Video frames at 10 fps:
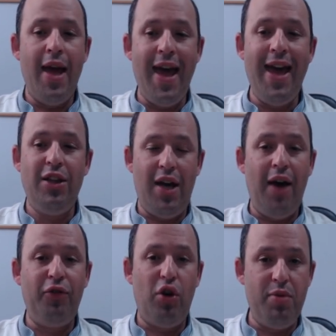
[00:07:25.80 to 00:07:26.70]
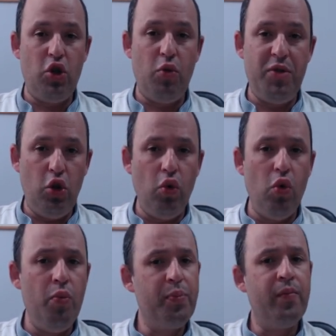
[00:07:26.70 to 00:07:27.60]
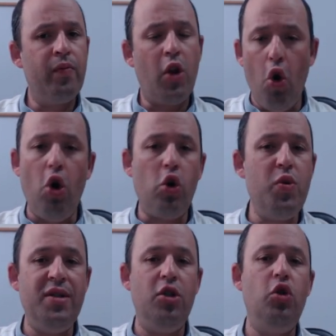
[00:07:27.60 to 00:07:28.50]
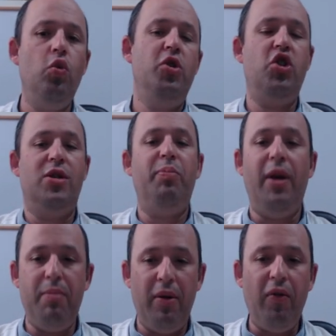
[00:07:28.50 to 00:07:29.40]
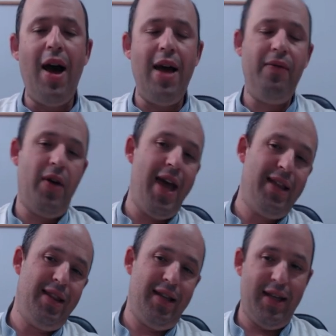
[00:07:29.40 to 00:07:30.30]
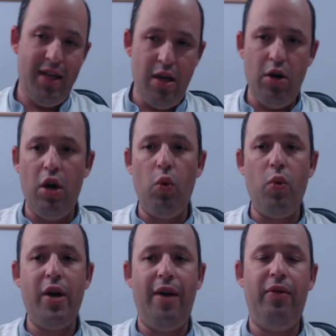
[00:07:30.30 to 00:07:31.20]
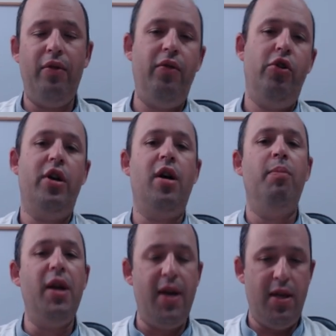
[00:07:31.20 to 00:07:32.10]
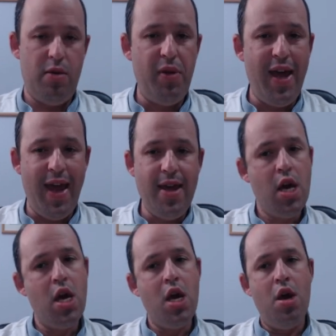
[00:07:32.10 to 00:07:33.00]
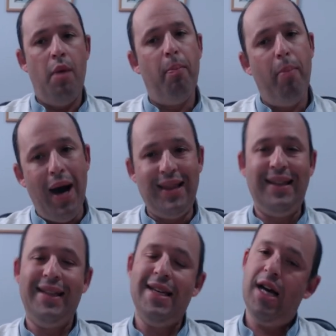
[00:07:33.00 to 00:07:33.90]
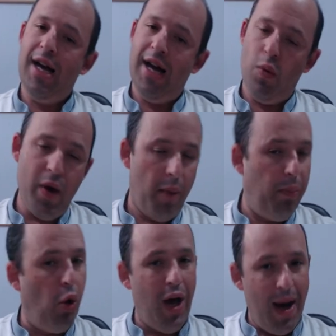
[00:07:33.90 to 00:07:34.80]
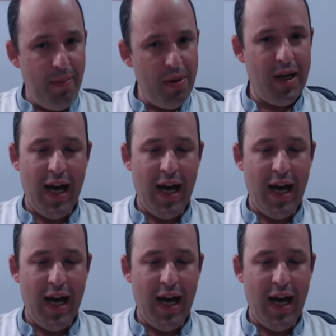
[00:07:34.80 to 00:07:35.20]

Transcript: And after bishop d2 or queen c2, we just play b5. And here we have a very complicated play, but we are pawn up.